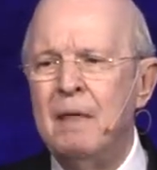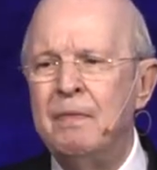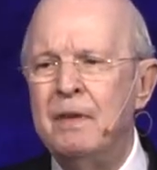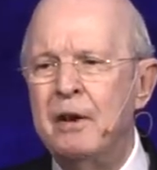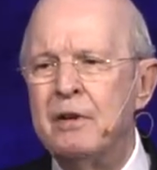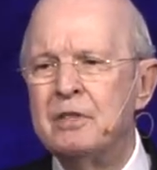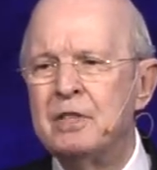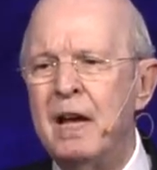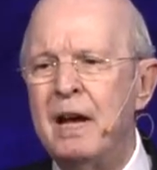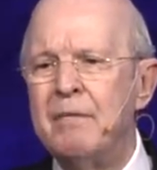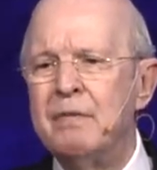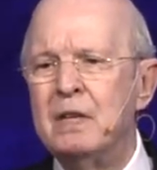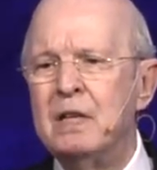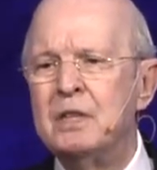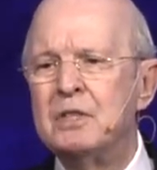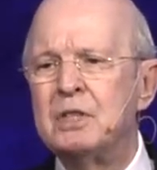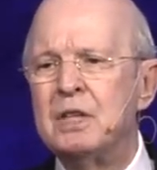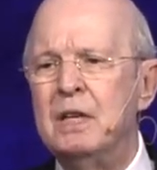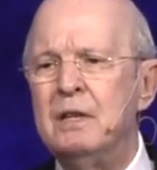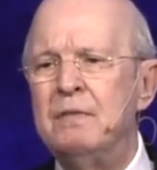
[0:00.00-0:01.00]
There's
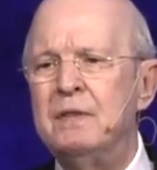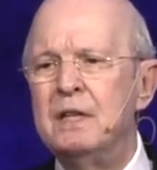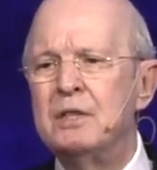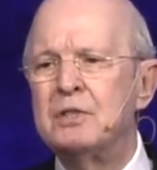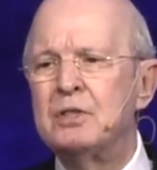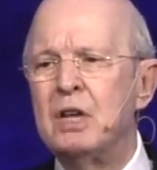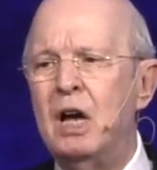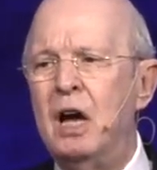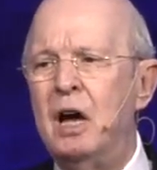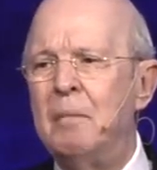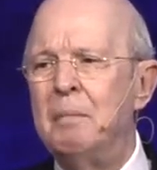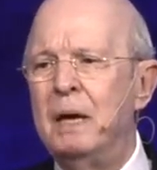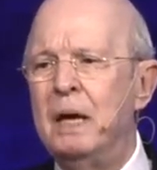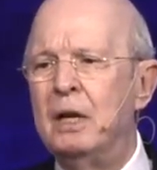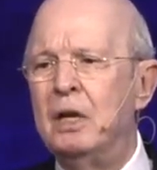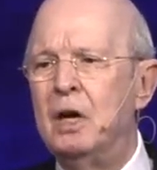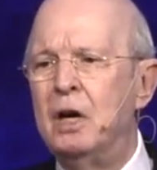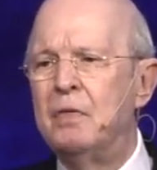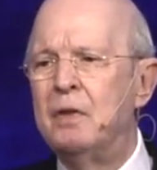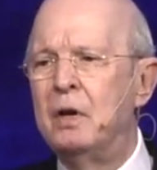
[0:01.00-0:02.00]
evidence in this psalm
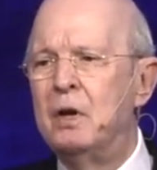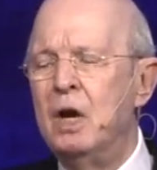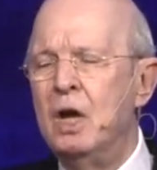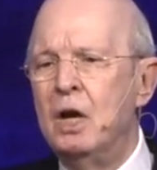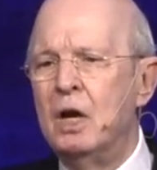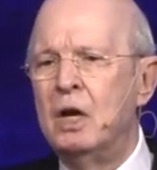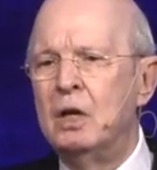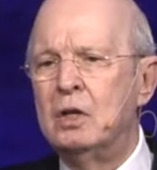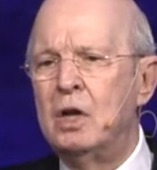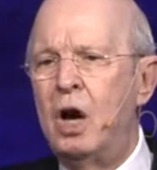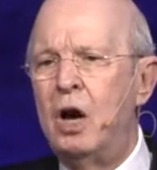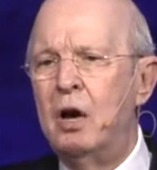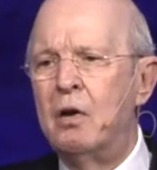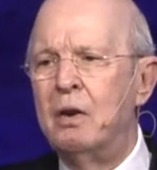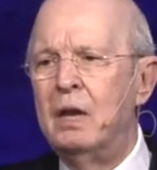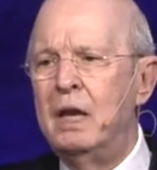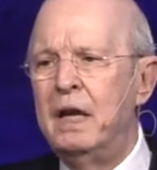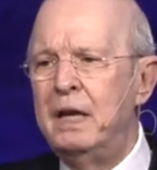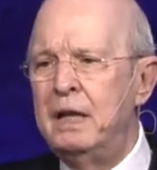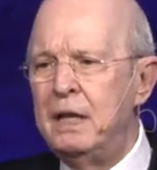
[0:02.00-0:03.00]
and other
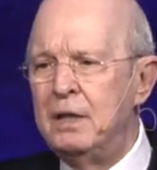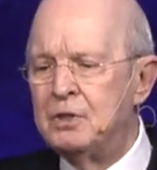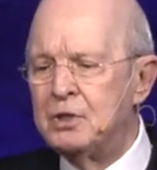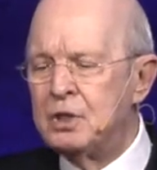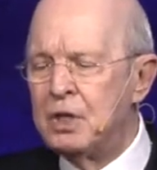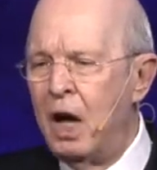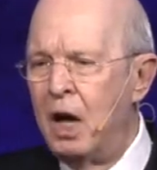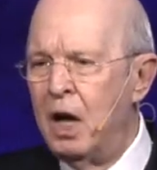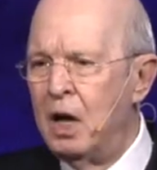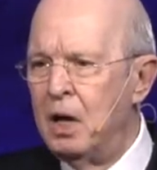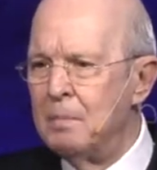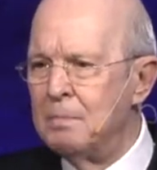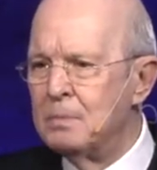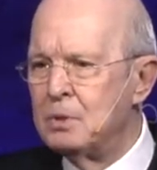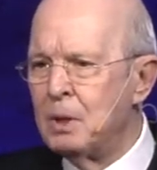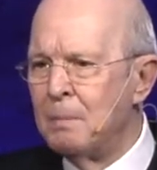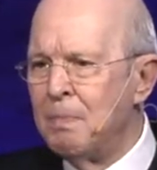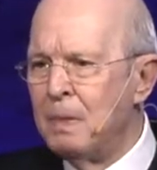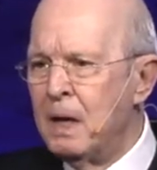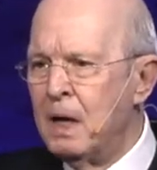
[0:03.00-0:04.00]
correlated
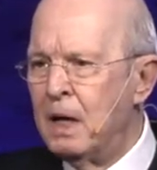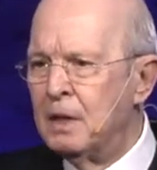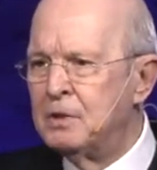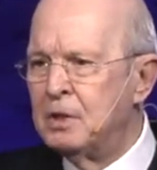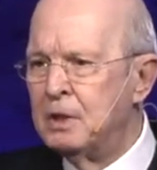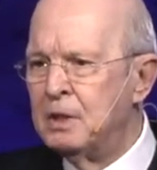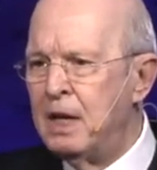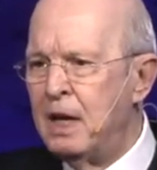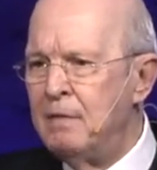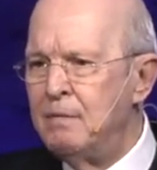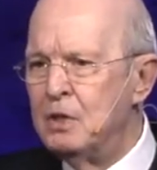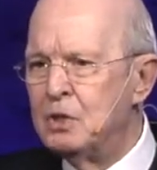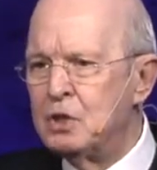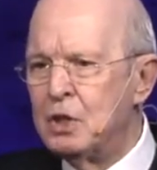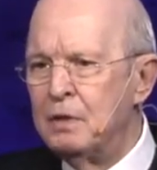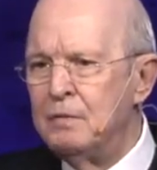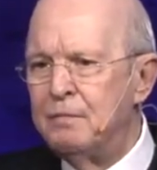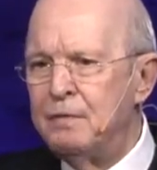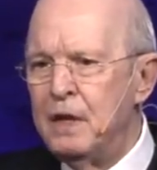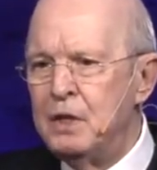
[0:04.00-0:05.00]
psalms uh, to David's
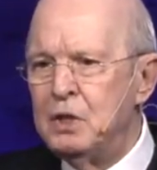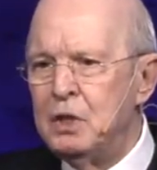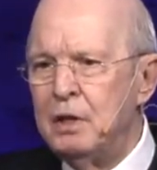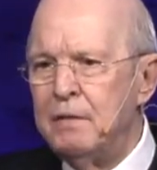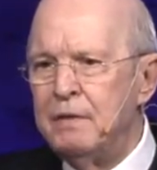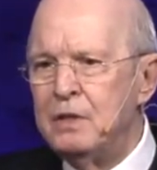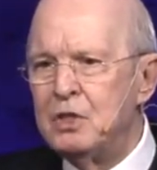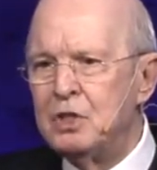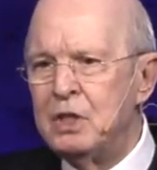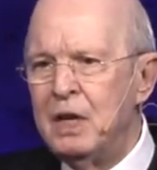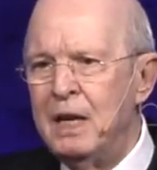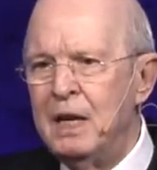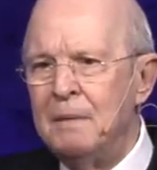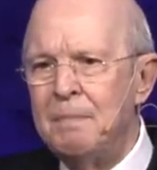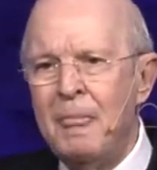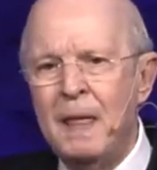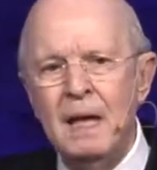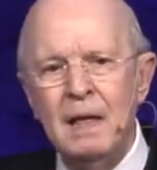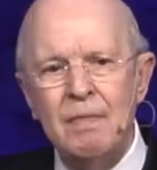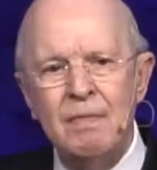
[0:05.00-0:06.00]
confession of his
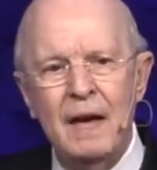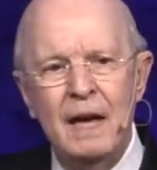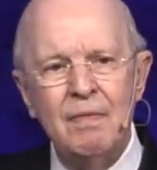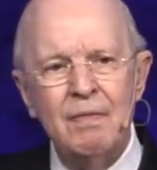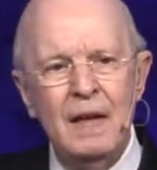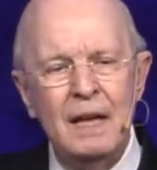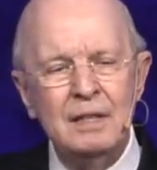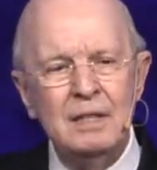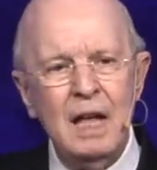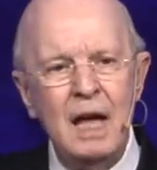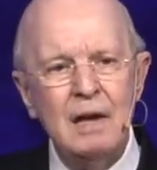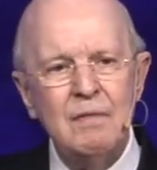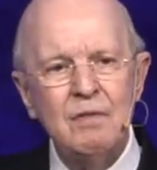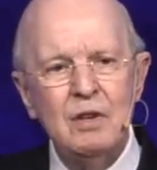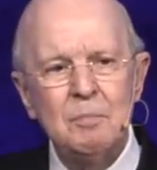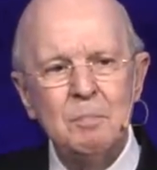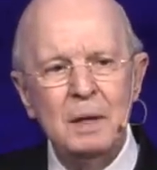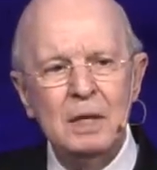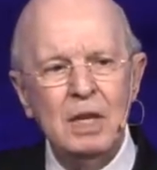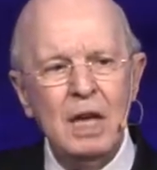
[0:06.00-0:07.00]
sin that, that
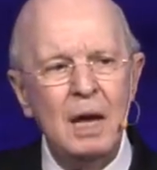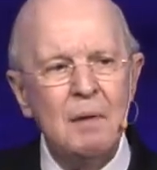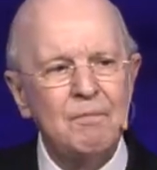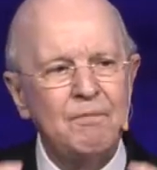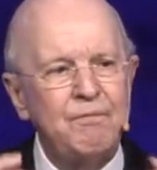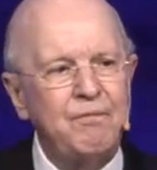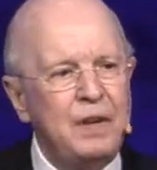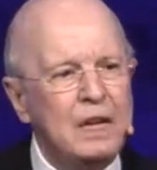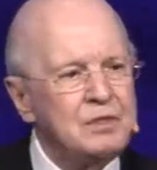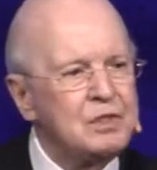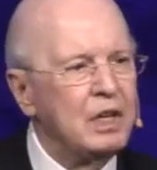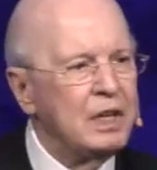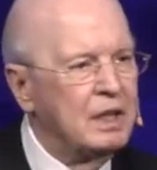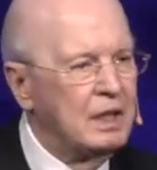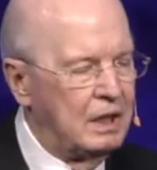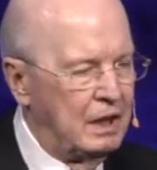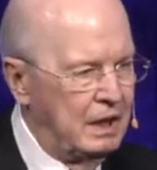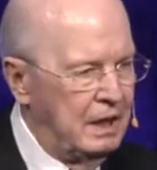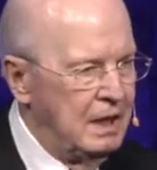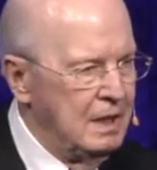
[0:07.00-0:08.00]
David became
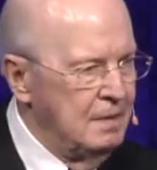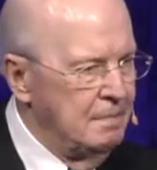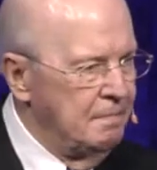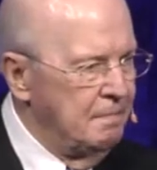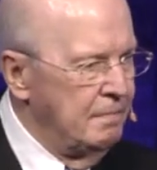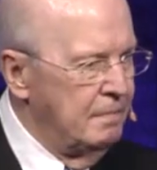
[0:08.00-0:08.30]
physically